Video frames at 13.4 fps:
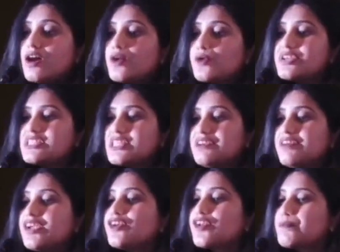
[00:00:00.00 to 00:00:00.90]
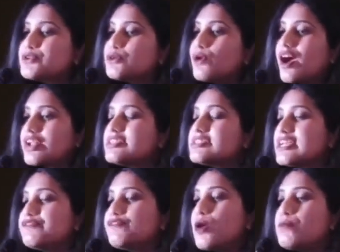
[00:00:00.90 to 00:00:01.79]
Receiving cryptocurrency
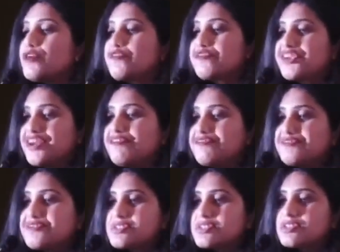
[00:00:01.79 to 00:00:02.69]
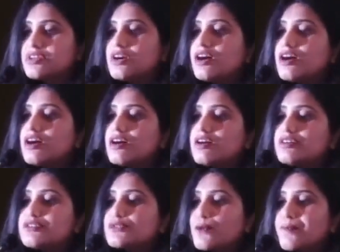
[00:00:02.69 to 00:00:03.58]
in form of gifts,
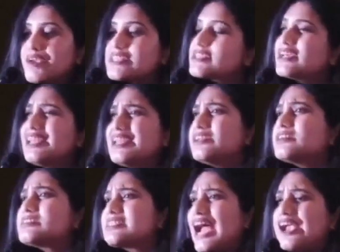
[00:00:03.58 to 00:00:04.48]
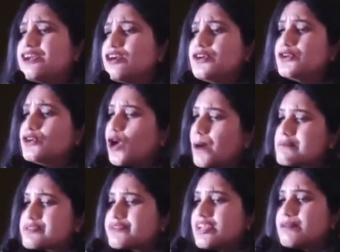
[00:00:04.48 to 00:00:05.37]
so basically the standard
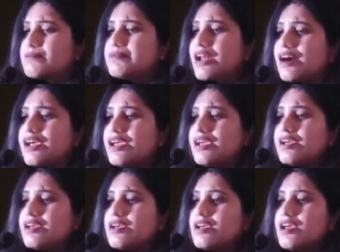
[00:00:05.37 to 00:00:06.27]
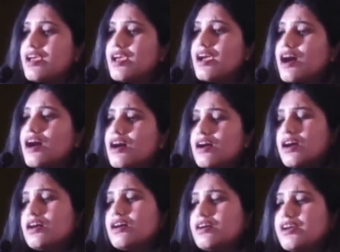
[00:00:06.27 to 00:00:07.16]
norms will apply.
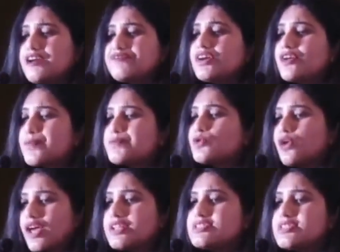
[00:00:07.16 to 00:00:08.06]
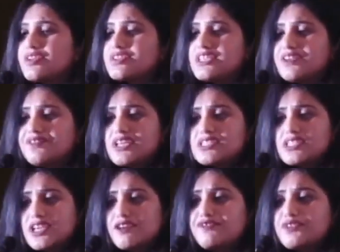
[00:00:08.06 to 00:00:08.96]
If the cryptocurrency received as
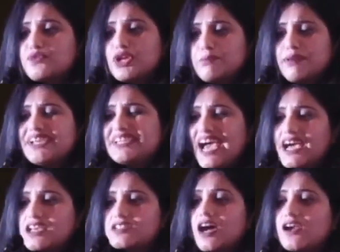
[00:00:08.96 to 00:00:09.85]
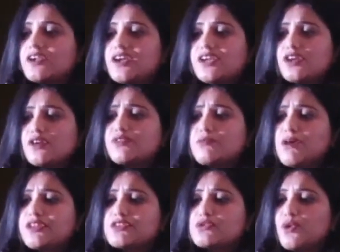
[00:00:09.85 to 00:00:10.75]
gift will be taxed under income from
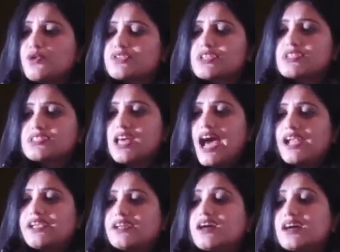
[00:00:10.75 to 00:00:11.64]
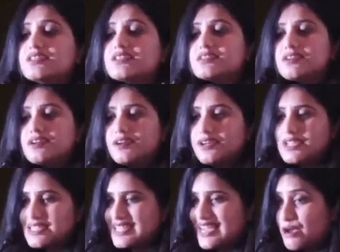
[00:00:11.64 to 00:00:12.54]
other sources at a concerned
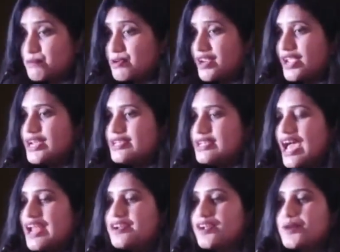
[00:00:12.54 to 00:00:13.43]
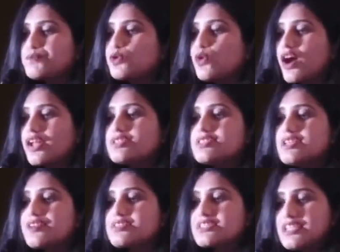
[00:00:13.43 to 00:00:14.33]
slab rate, and
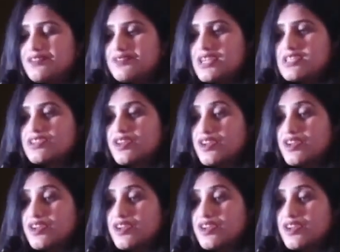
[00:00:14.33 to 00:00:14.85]
cryptocurrency received as